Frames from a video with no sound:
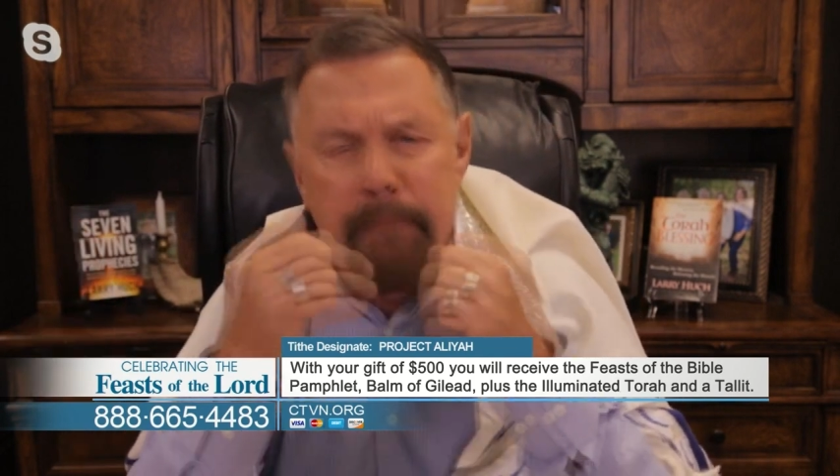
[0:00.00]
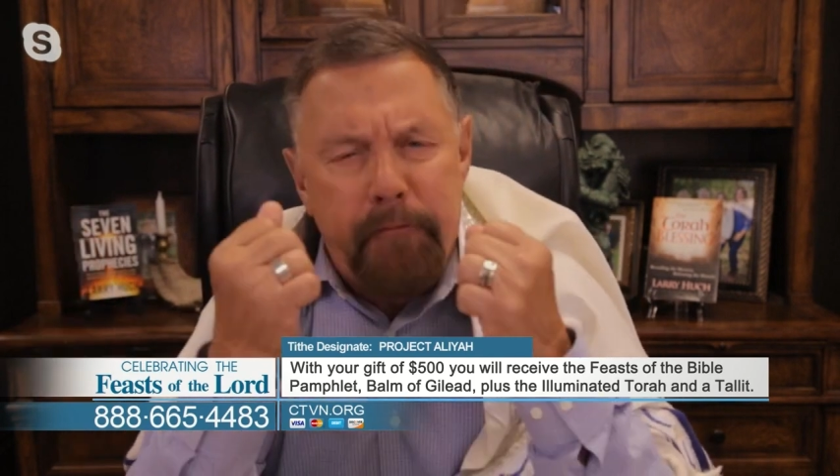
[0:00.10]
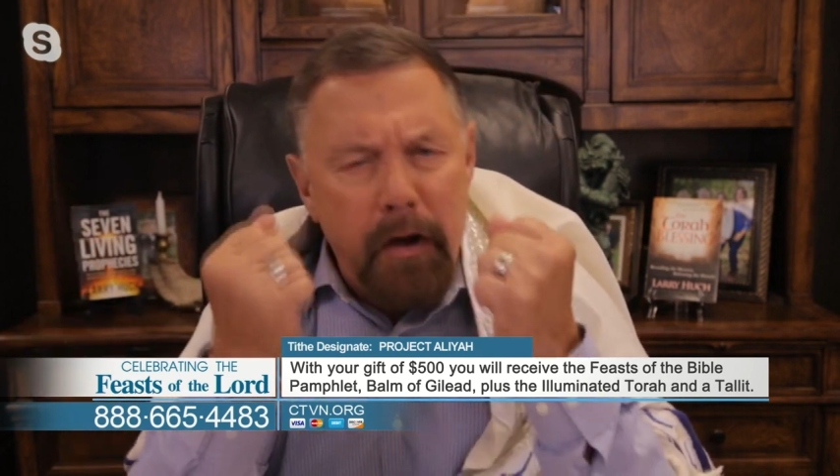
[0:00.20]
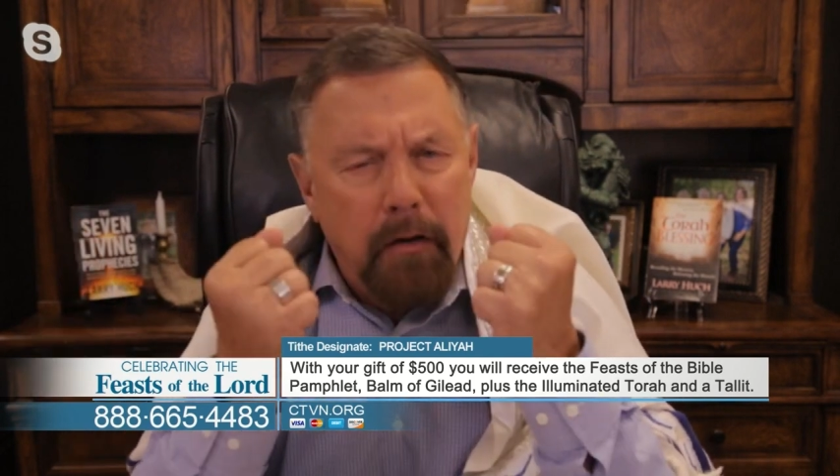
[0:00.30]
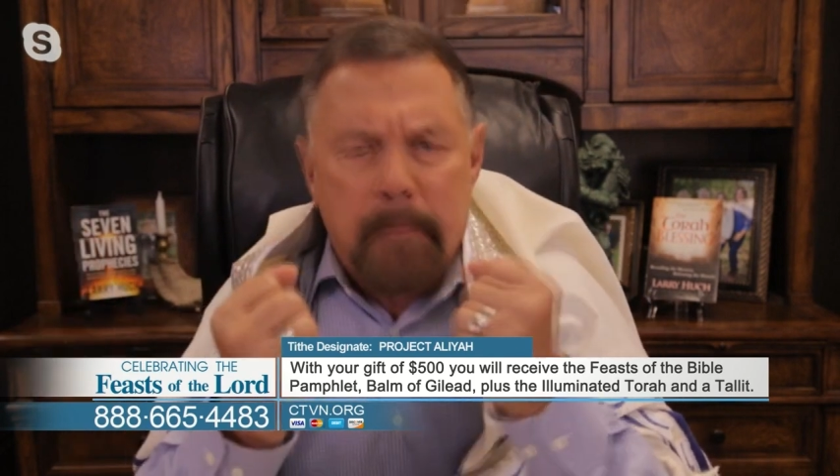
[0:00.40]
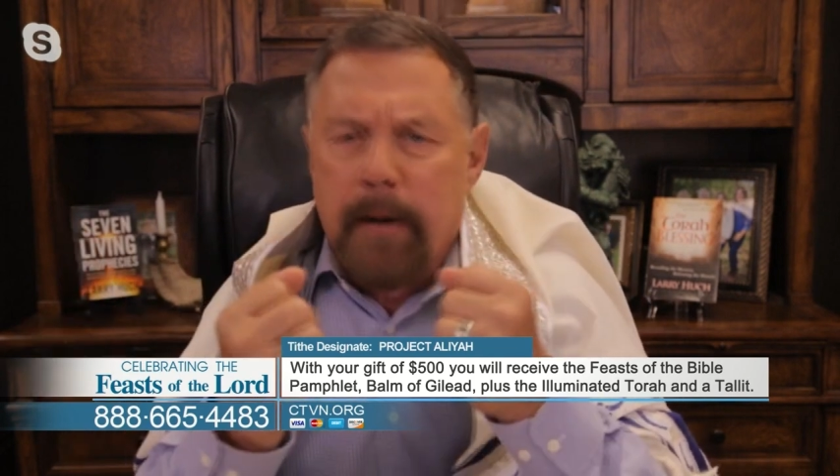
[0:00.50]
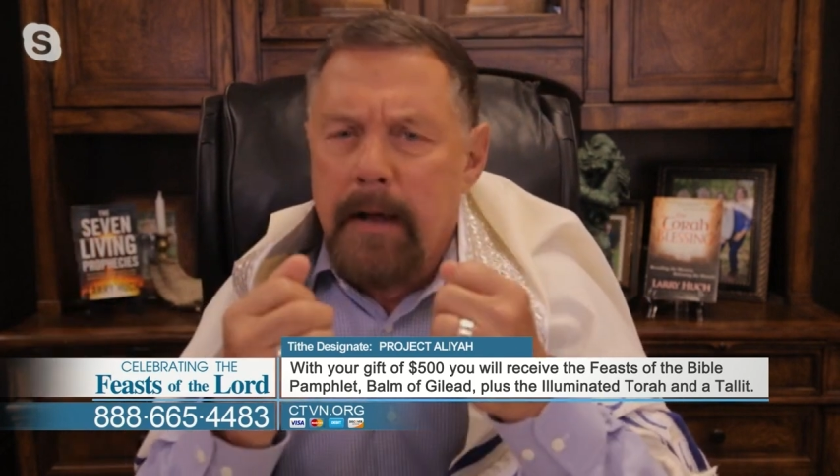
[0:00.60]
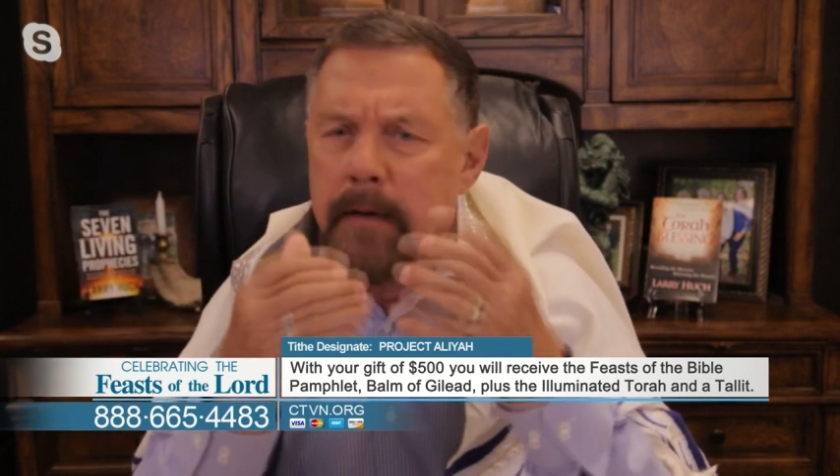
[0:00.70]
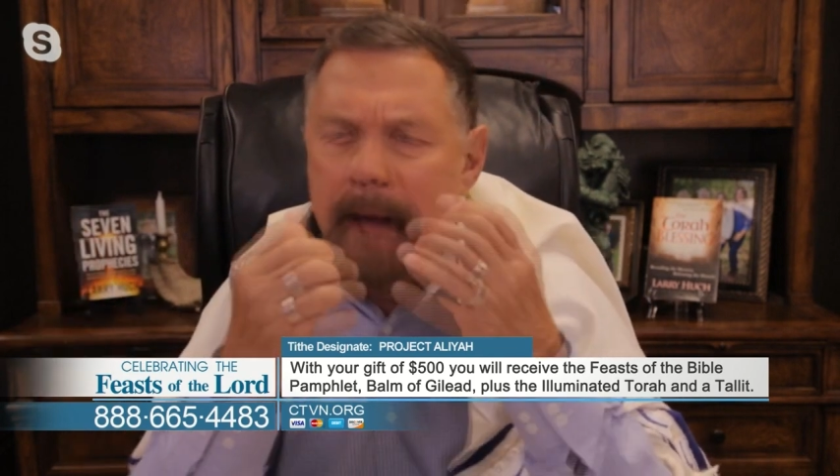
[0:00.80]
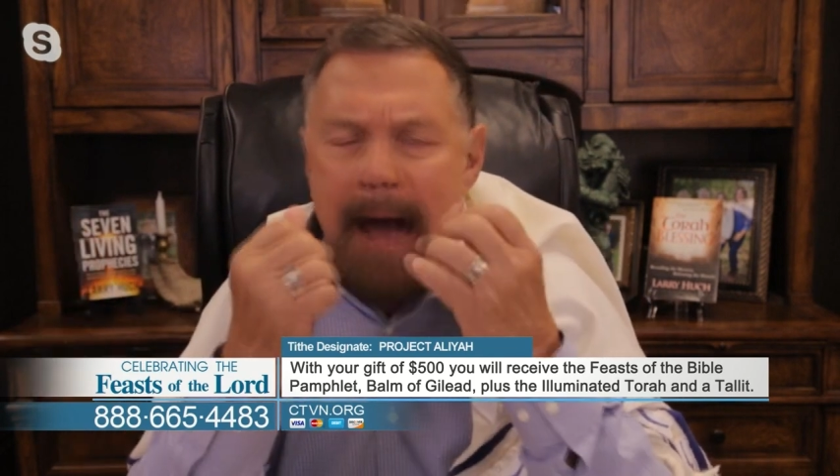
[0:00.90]
feel the
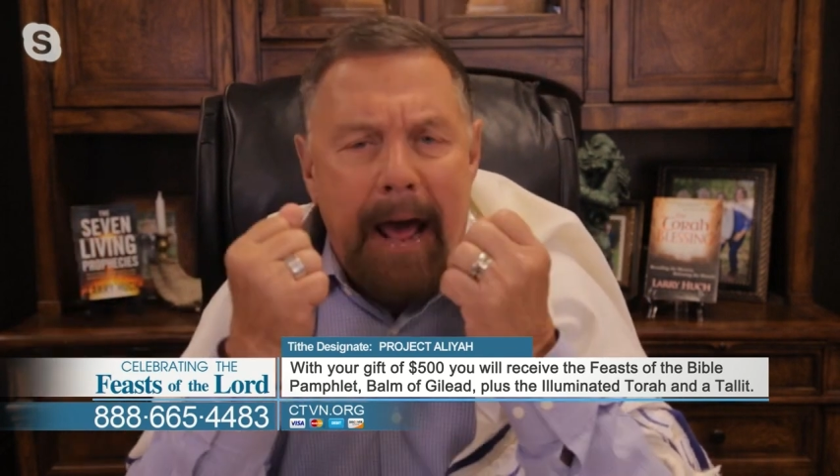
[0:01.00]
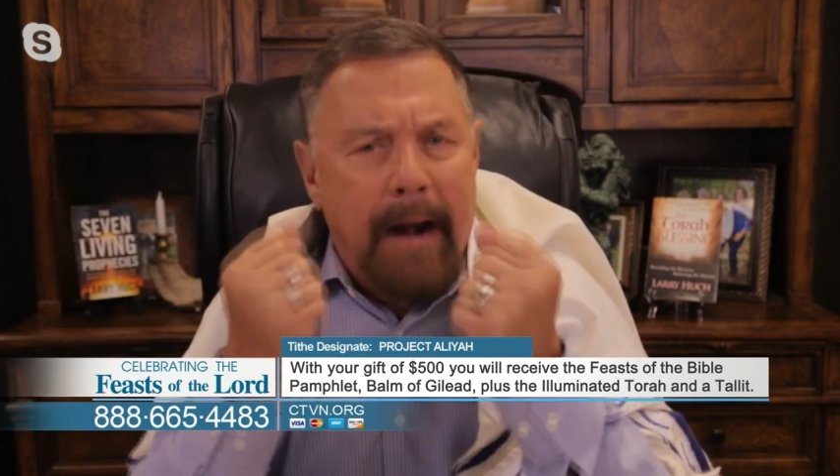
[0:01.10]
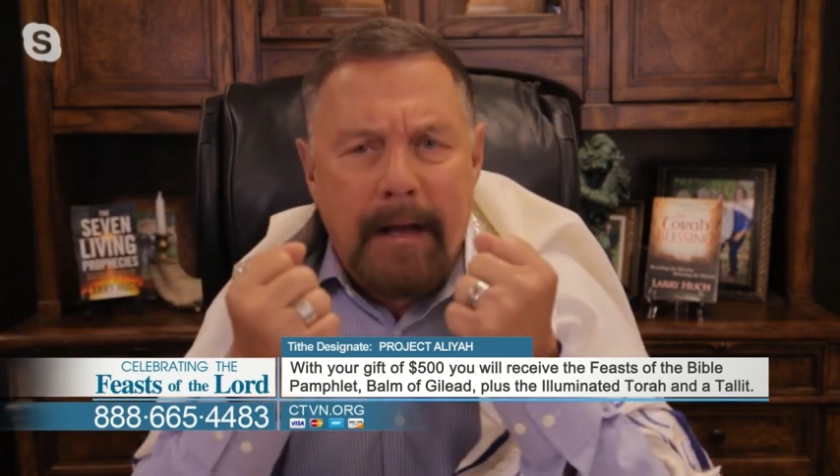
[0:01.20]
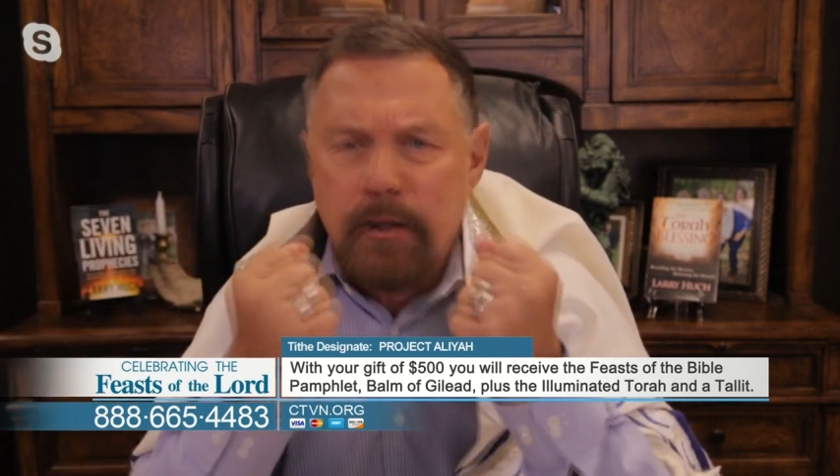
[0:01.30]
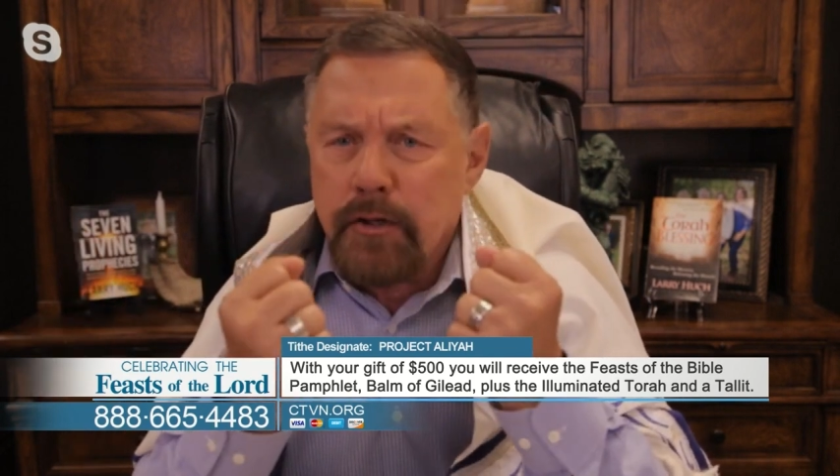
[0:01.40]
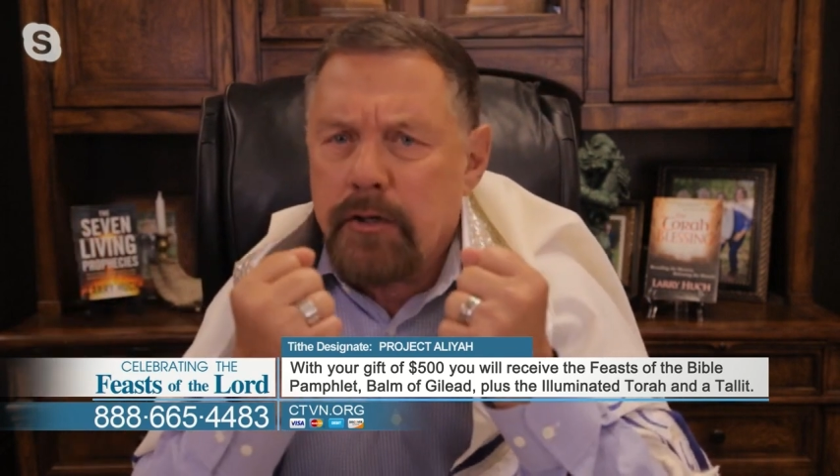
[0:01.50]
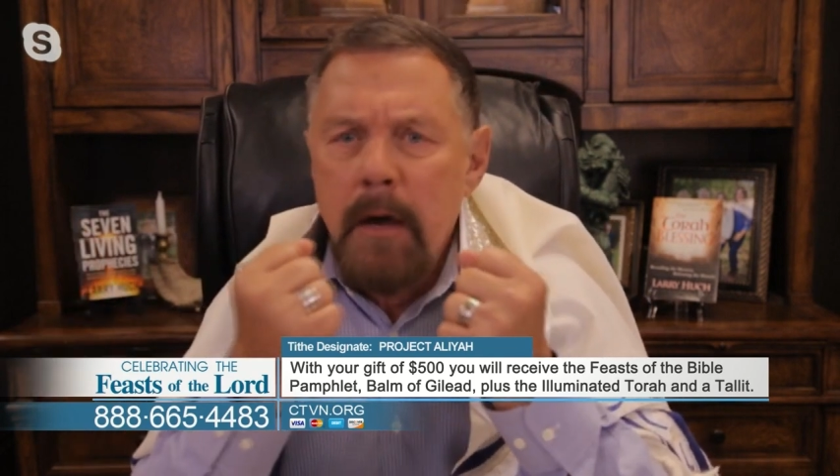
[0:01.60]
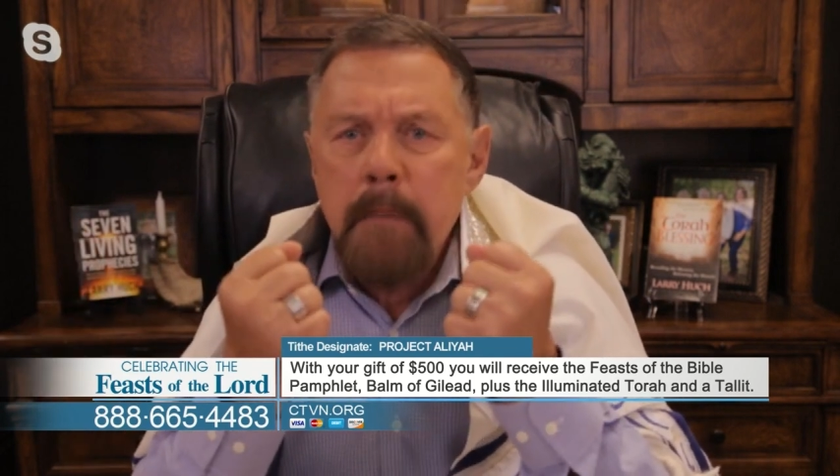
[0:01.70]
presence of God and I just